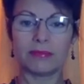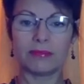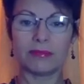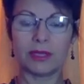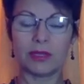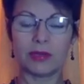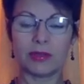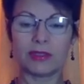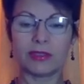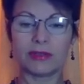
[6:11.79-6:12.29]

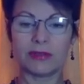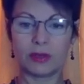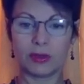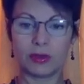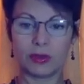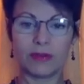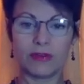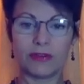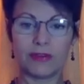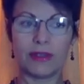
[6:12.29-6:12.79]
because if you
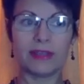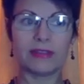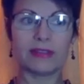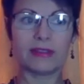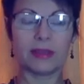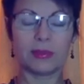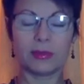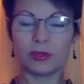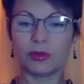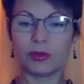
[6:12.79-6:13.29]
don't face
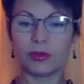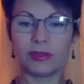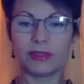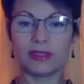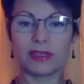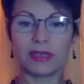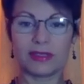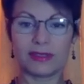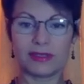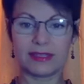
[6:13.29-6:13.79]
them, you don't
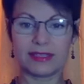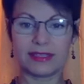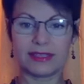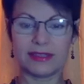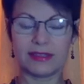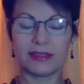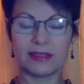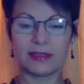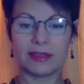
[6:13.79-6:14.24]
succeed.